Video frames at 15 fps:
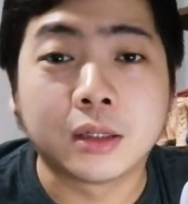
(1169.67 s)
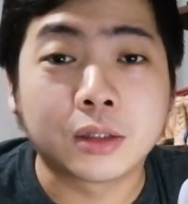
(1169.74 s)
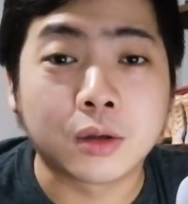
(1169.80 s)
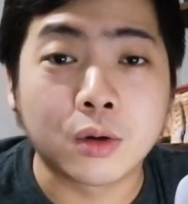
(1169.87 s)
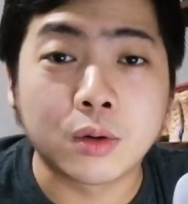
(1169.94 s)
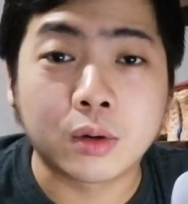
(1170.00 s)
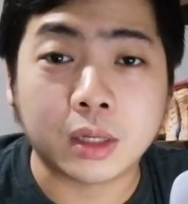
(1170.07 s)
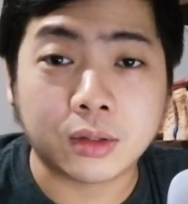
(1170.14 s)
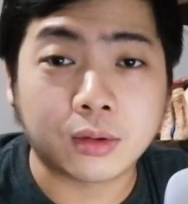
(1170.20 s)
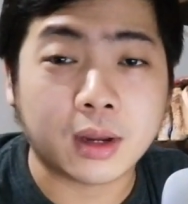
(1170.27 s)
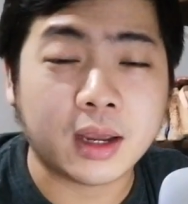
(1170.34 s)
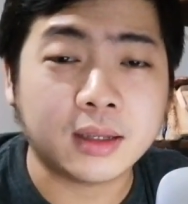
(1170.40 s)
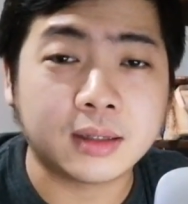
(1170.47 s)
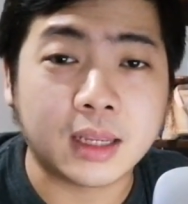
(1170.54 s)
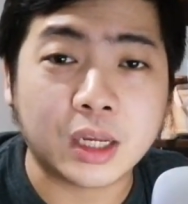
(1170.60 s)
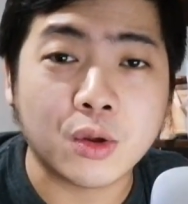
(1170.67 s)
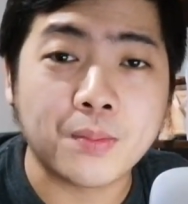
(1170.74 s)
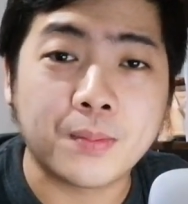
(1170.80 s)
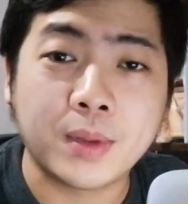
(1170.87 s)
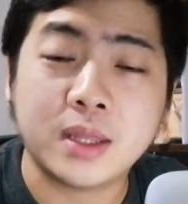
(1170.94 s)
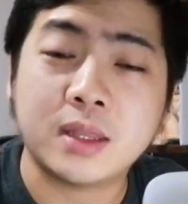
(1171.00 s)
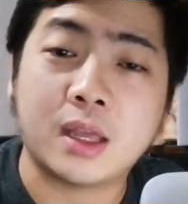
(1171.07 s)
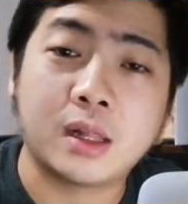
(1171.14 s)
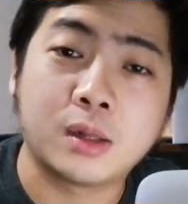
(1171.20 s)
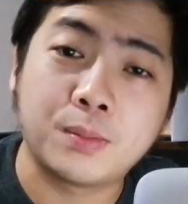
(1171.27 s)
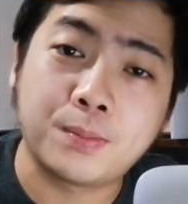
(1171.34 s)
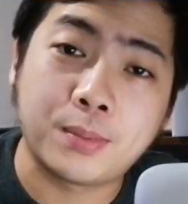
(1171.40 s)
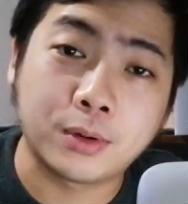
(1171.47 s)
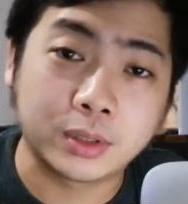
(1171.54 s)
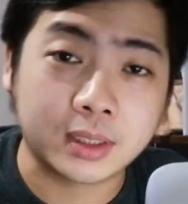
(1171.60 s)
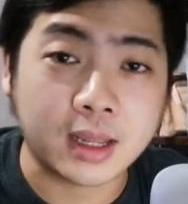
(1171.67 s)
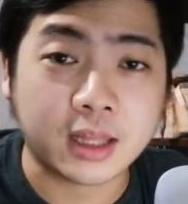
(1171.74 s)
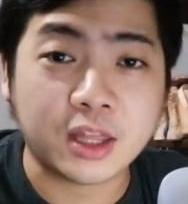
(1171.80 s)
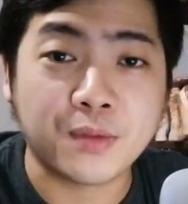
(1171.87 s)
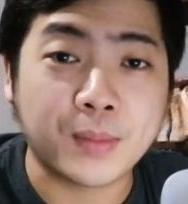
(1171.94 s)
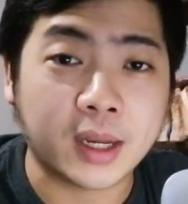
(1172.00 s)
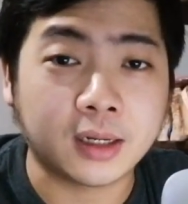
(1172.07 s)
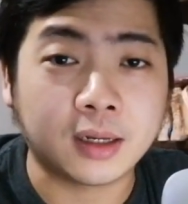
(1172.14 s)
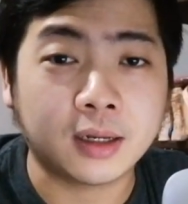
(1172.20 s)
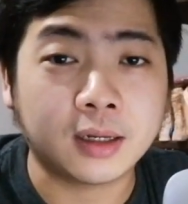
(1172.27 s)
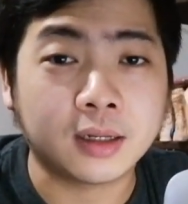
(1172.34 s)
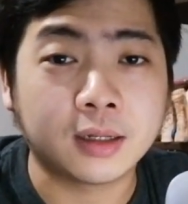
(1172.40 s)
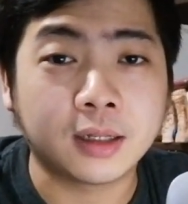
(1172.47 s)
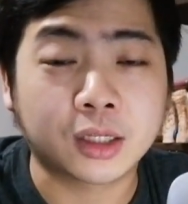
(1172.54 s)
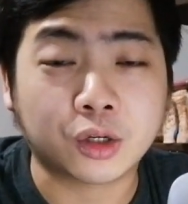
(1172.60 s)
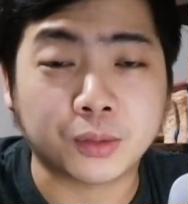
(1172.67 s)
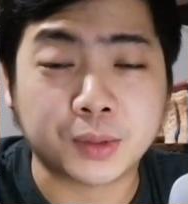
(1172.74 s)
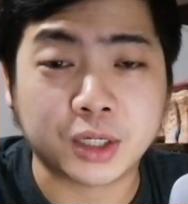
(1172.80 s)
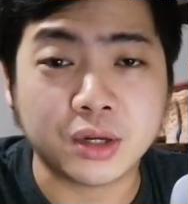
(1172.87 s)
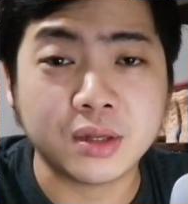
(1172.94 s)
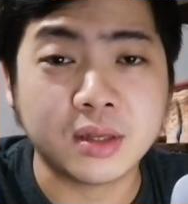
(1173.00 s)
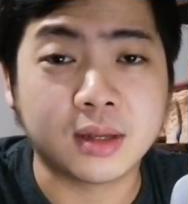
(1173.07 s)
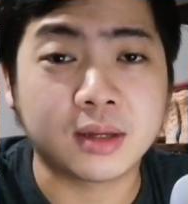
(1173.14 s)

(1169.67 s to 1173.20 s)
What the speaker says: So kato guys, the equipment, I'll post that in my description,